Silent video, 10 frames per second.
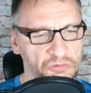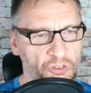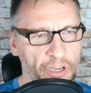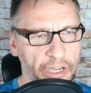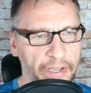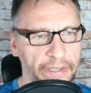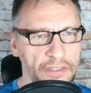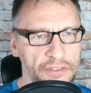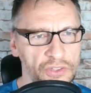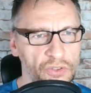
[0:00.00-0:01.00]
Okay,
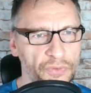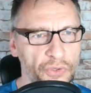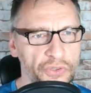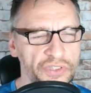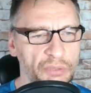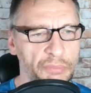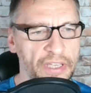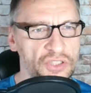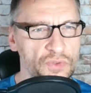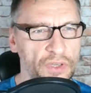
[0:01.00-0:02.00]
so I've earned some
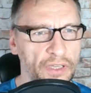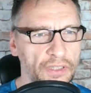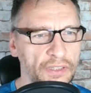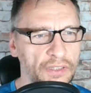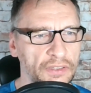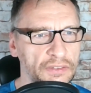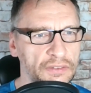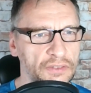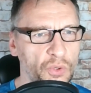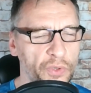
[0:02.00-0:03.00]
extra
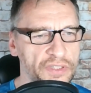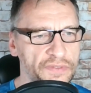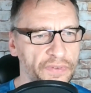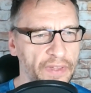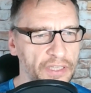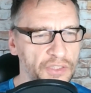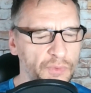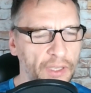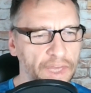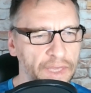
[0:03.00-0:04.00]
tokens for that as
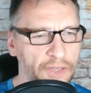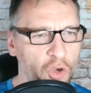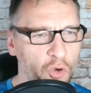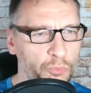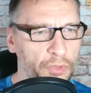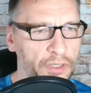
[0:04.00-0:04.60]
well. In a home,